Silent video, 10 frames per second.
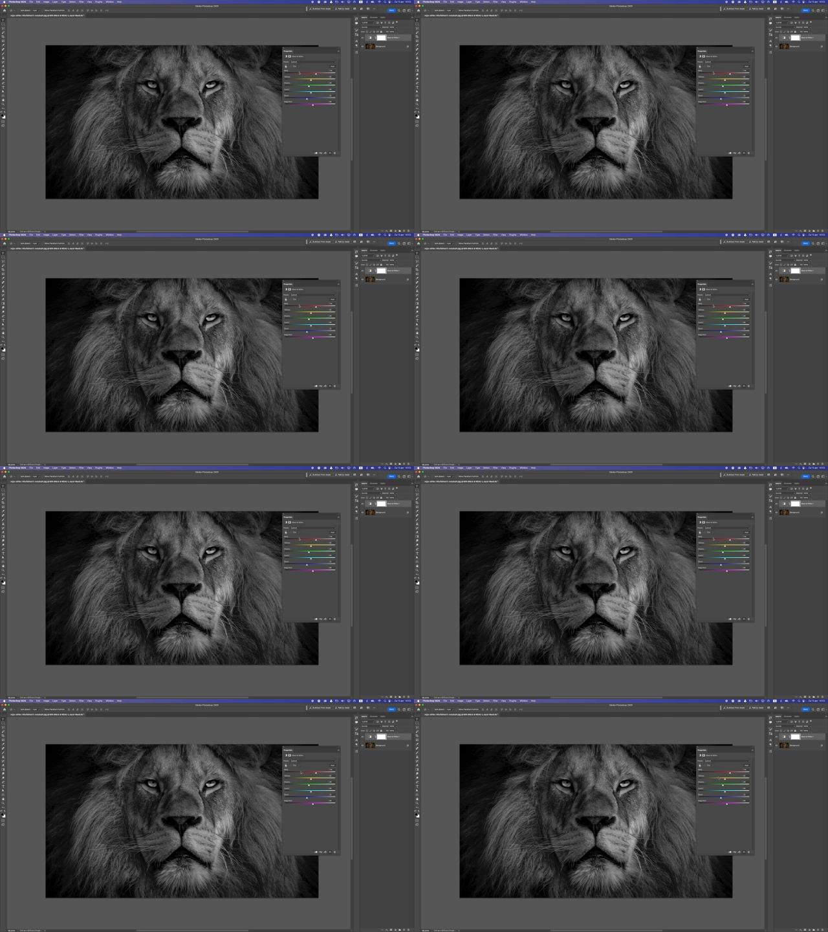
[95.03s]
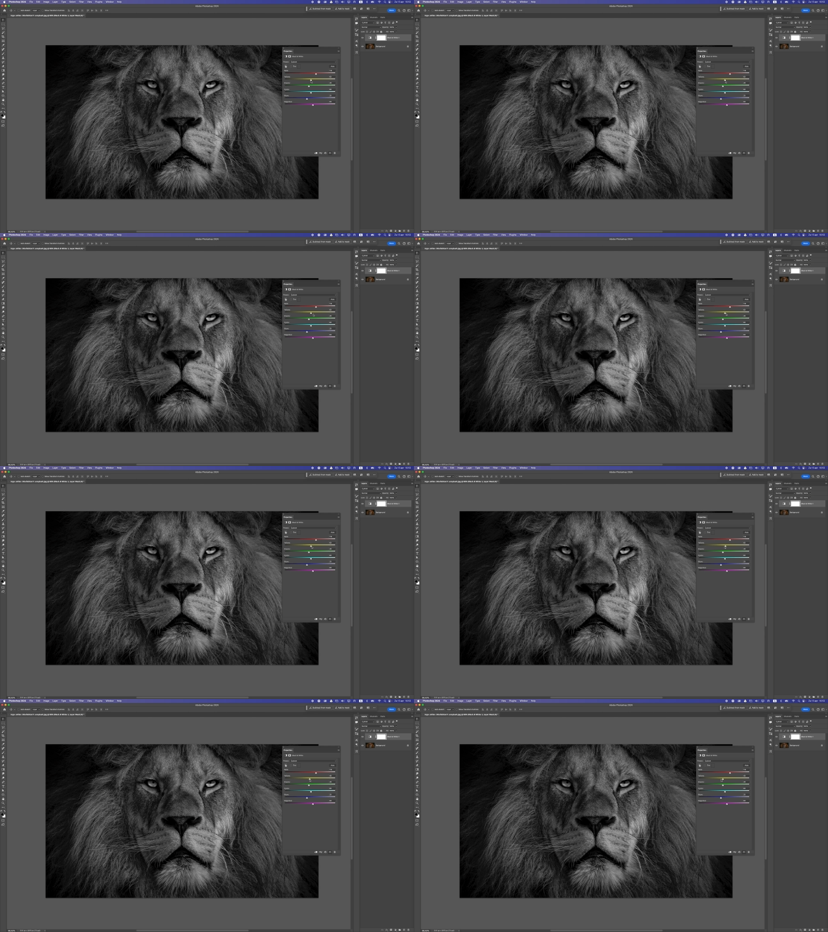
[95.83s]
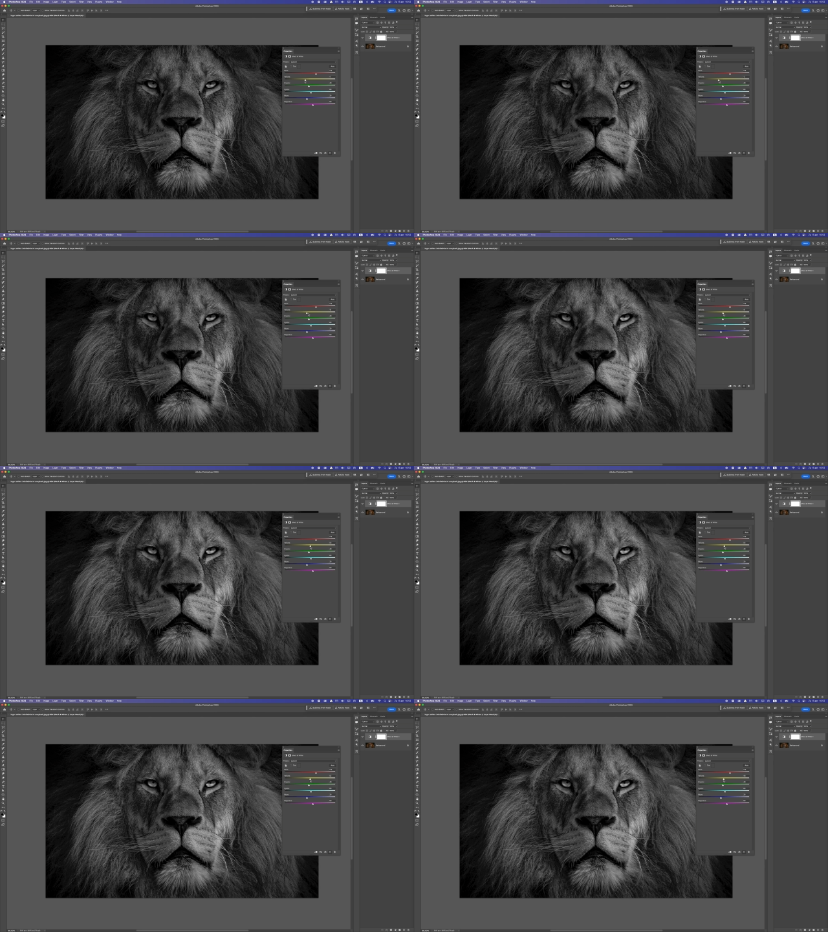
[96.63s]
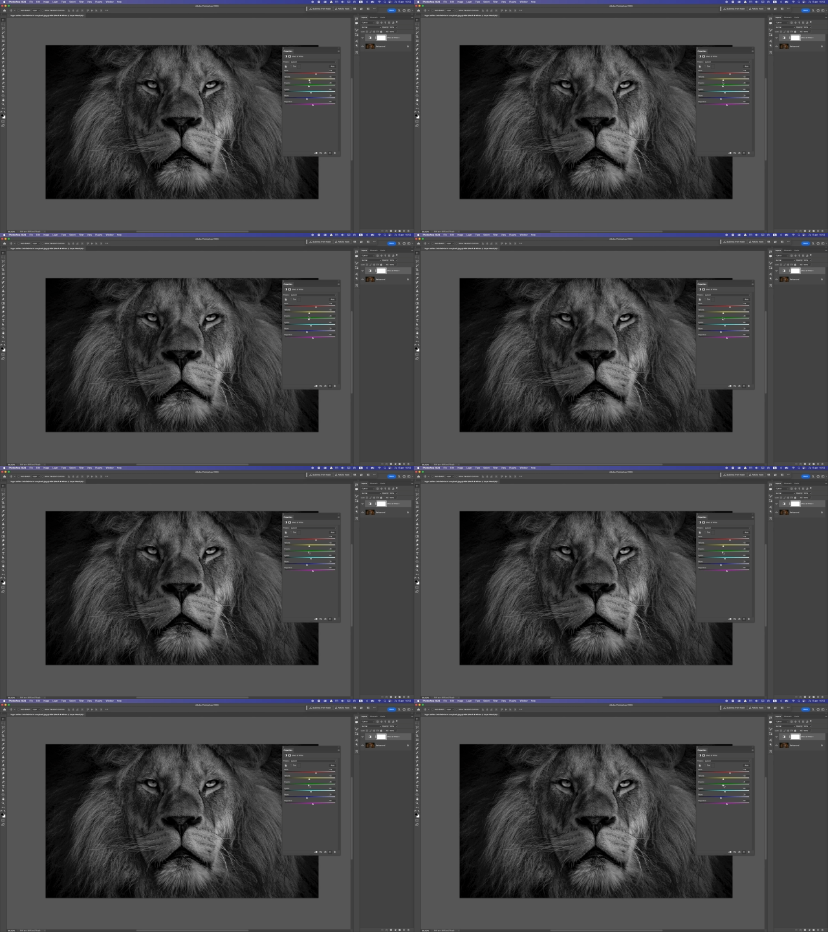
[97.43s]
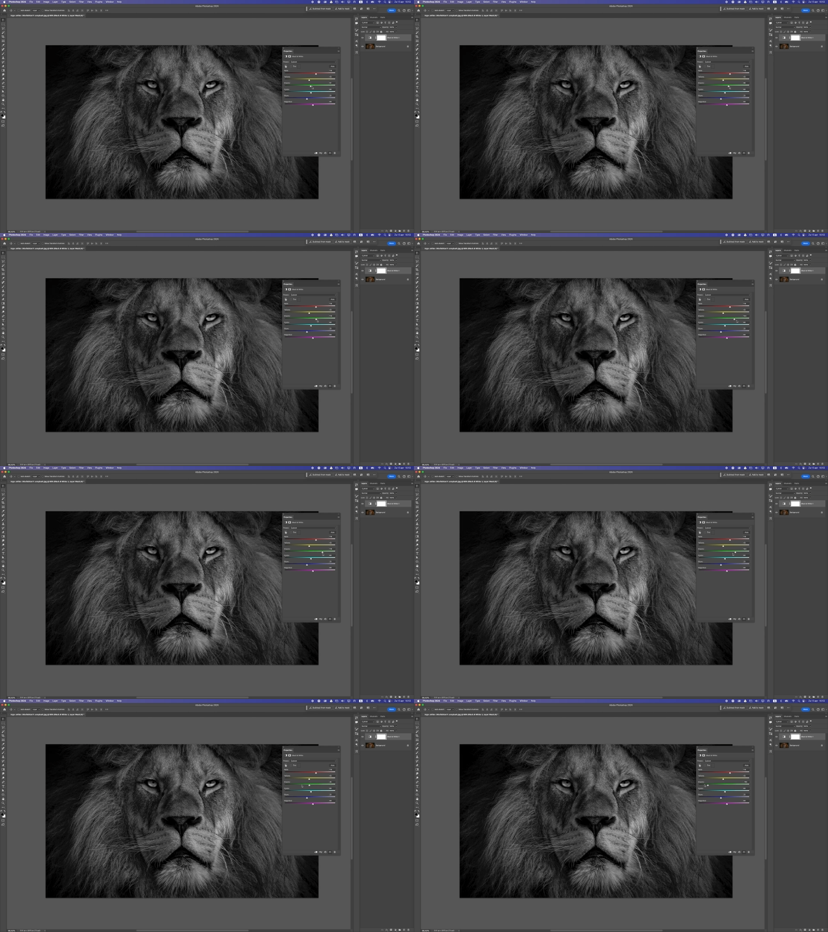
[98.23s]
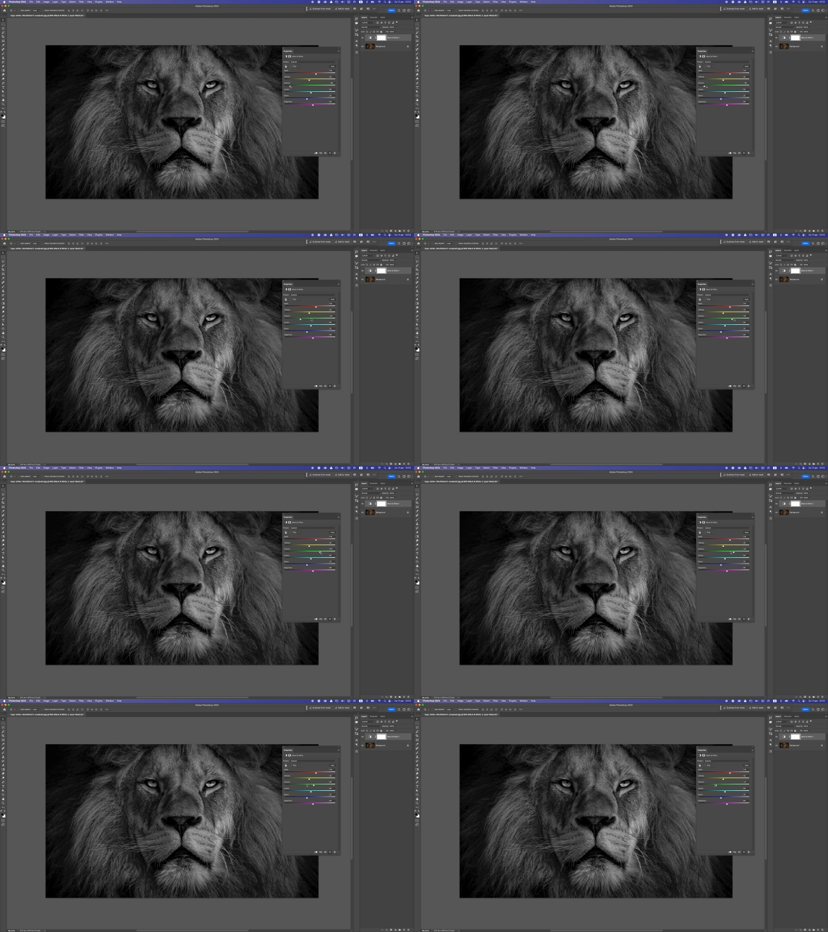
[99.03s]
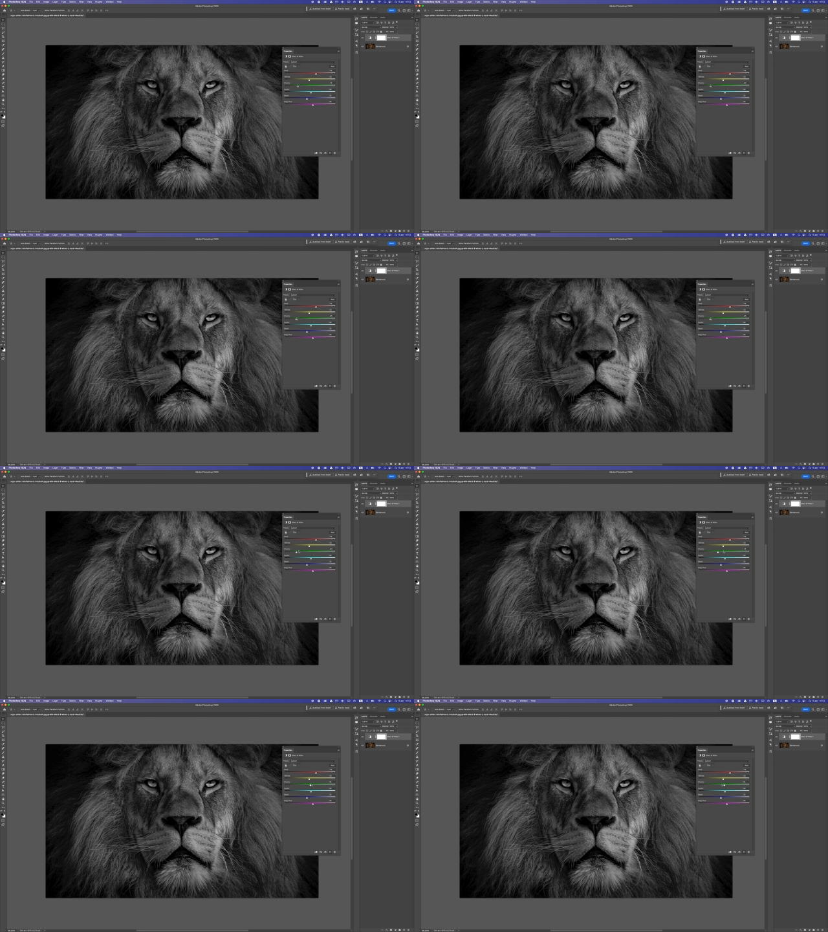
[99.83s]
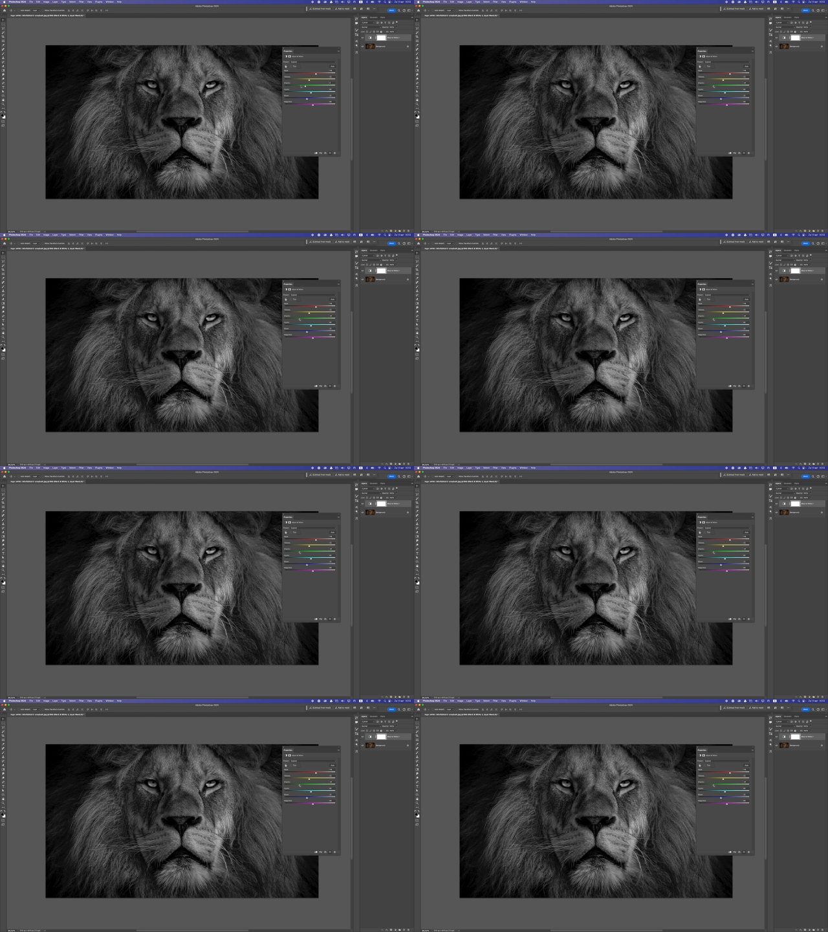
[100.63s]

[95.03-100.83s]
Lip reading: No face is visible, so there are no lips to read.